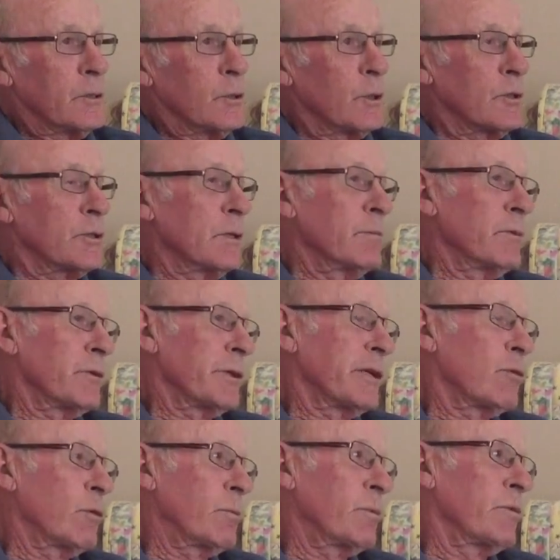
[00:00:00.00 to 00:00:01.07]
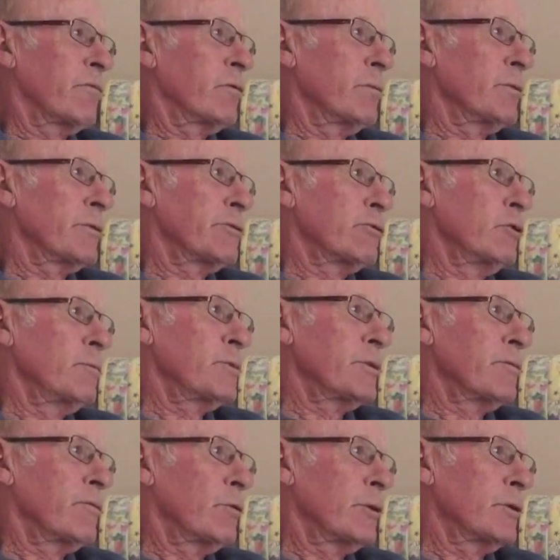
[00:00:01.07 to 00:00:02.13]
took some of the equipment from the troops
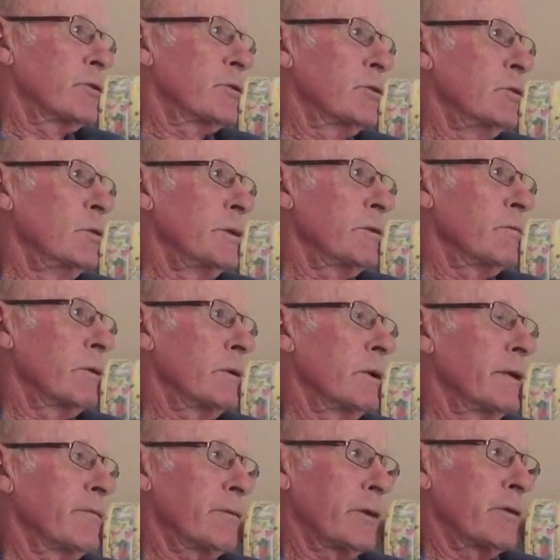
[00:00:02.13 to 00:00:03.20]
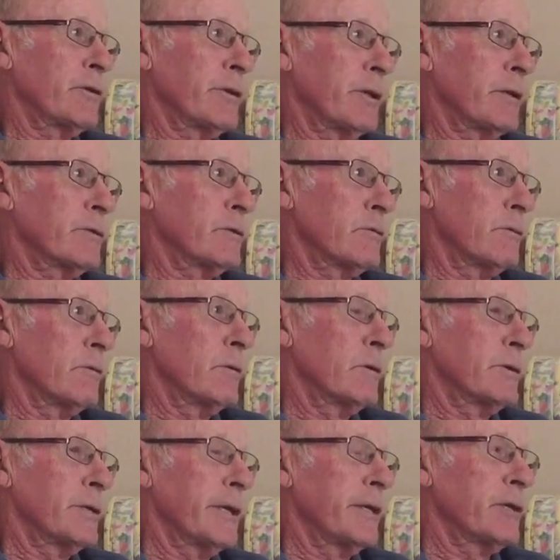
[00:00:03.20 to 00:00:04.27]
in Fort Stewart and left our
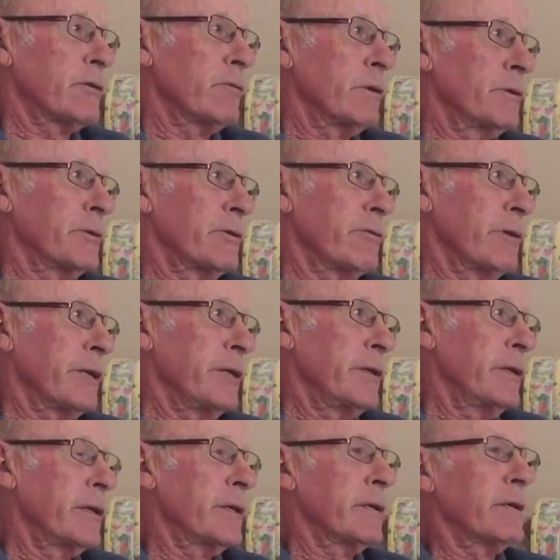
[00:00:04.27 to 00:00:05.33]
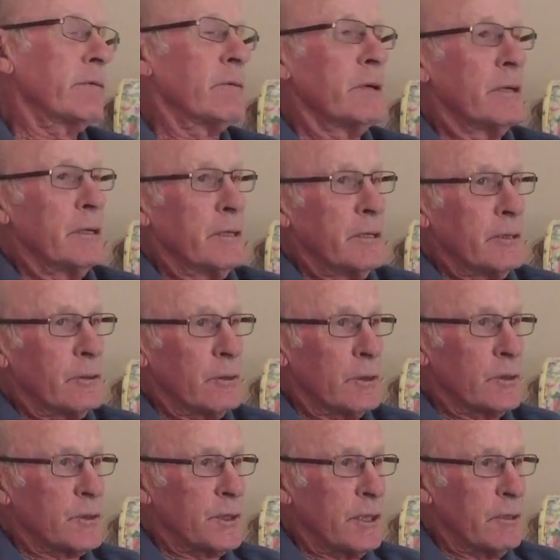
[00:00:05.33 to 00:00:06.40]
tanks were on the train yet, and
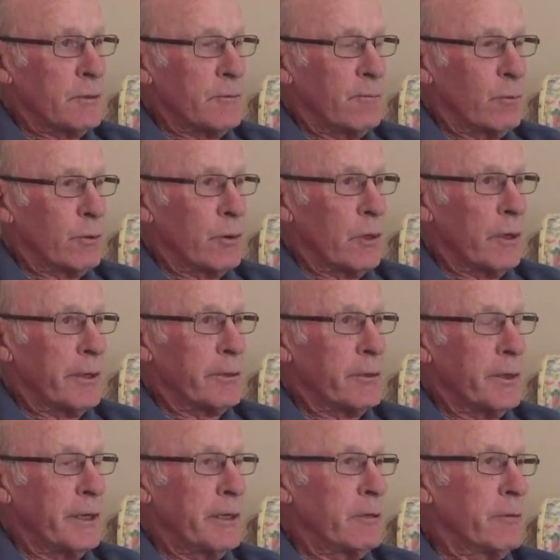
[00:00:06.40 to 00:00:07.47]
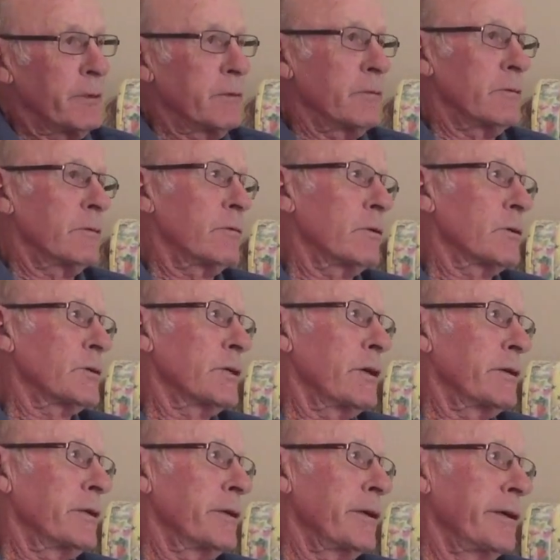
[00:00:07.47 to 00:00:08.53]
took us down to Fort Lauderdale and took us
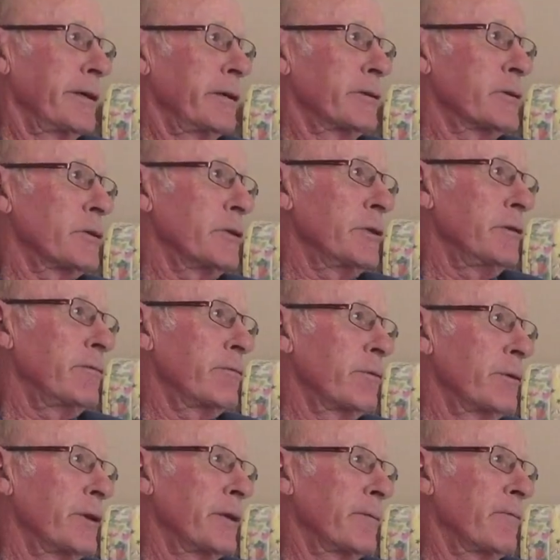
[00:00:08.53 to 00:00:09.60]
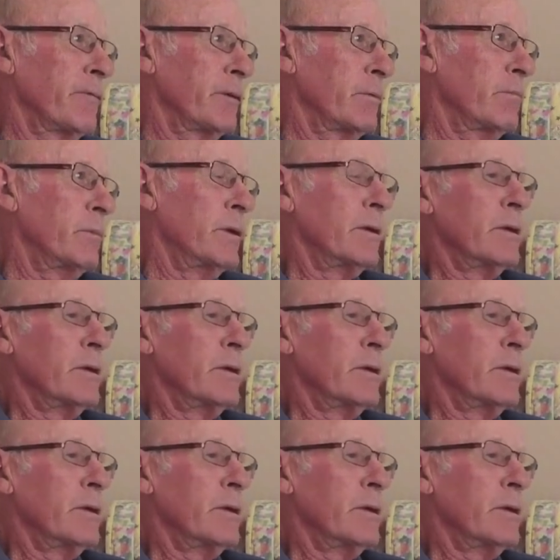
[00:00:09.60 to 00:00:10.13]
out on an LST for an amphib